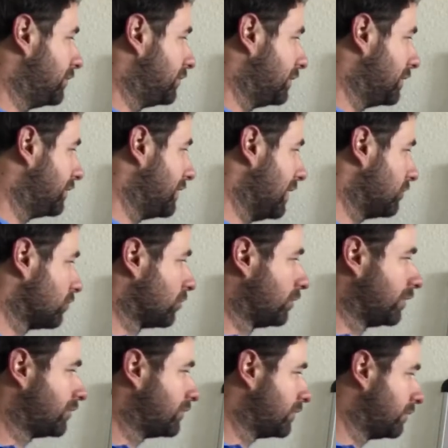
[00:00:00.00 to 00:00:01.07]
so you see that that
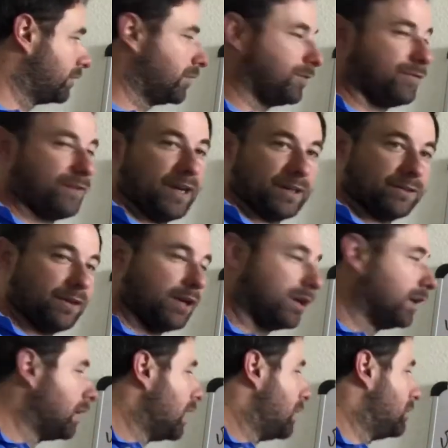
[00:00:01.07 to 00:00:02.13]
rule is still in effect
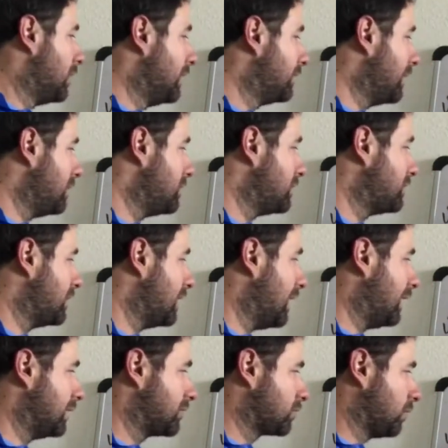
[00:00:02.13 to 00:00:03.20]
there. But anytime you see
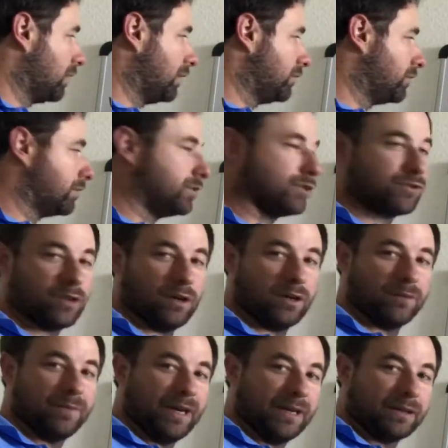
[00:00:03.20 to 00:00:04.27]
I squared, you can just
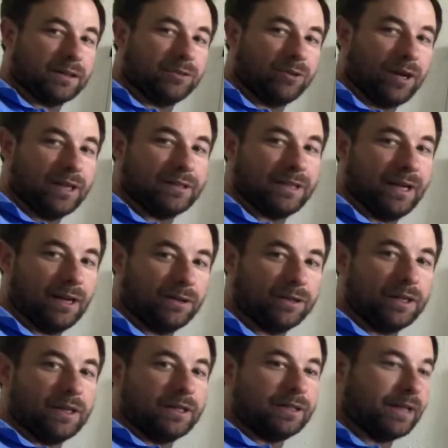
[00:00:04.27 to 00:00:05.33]
automatically write down
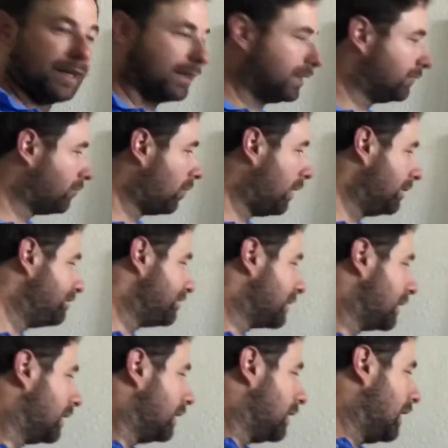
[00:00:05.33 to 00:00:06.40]
negative 1.
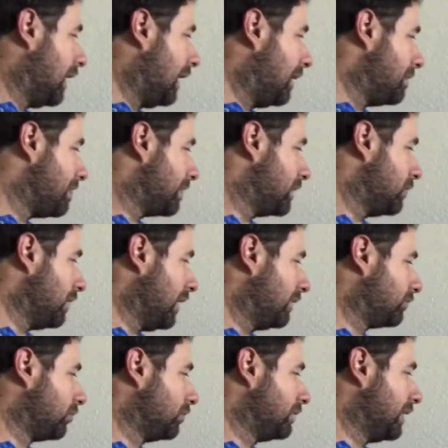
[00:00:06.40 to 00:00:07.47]
You
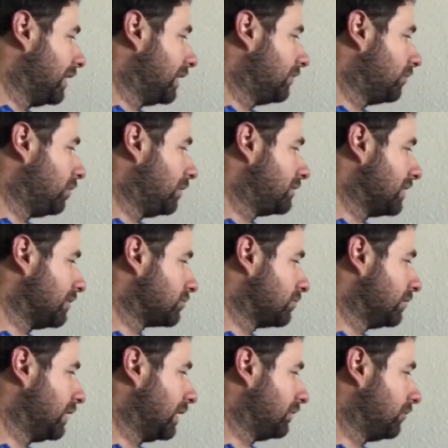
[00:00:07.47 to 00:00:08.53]
have root negative 1 times
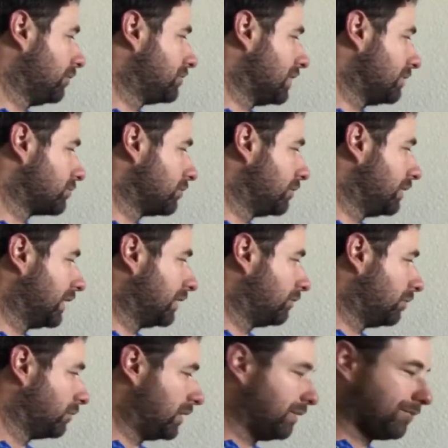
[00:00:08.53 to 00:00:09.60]
root negative 1 times root negative
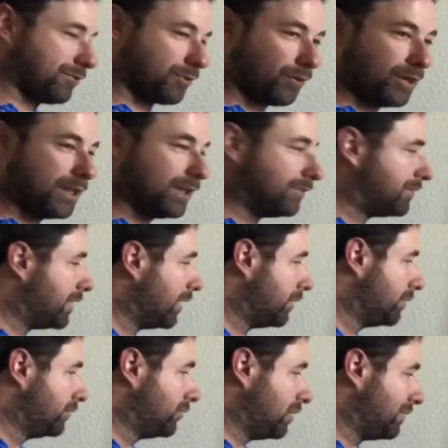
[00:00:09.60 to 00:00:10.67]
1. You have 3 of
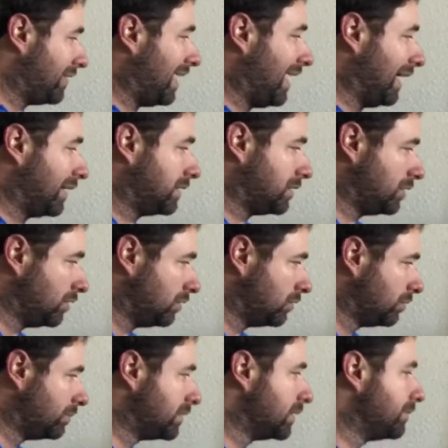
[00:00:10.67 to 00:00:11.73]
those. You have I
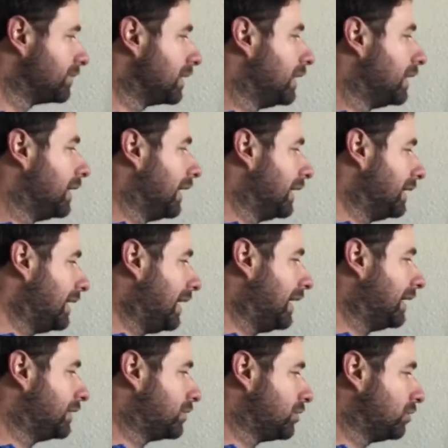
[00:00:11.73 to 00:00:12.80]
cubed, and
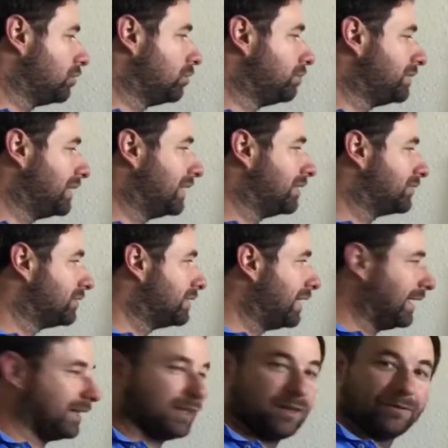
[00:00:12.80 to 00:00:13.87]
I cubed is
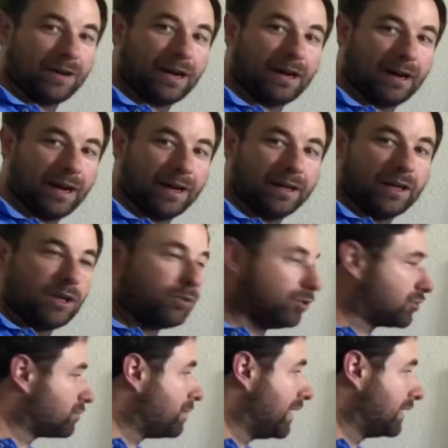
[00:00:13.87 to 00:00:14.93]
negative I,
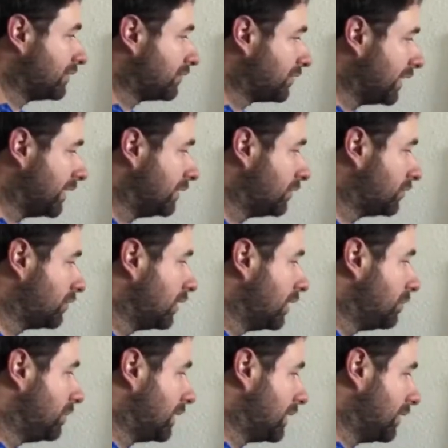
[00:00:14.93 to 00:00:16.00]
which makes sense
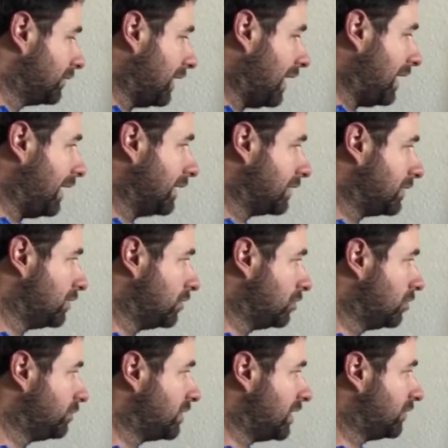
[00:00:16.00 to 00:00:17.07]
because I
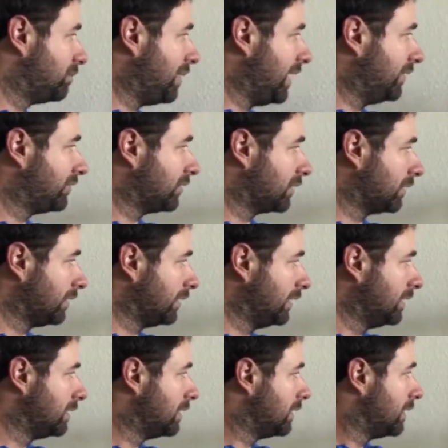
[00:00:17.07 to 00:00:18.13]
cubed is
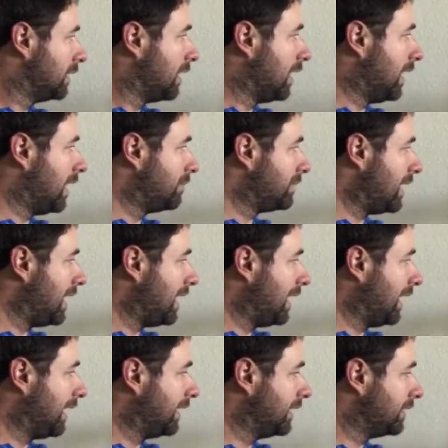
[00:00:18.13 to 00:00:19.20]
basically
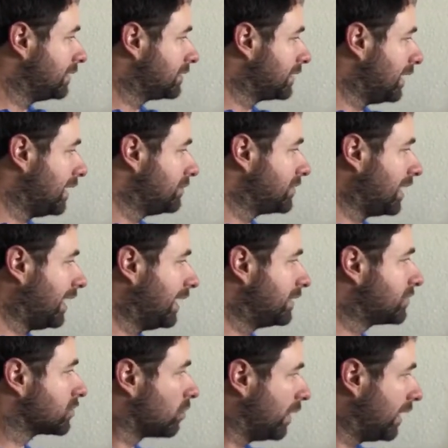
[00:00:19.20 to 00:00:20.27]
I times I
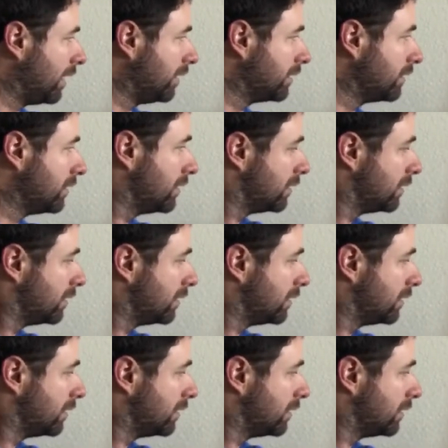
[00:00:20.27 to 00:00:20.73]
squared.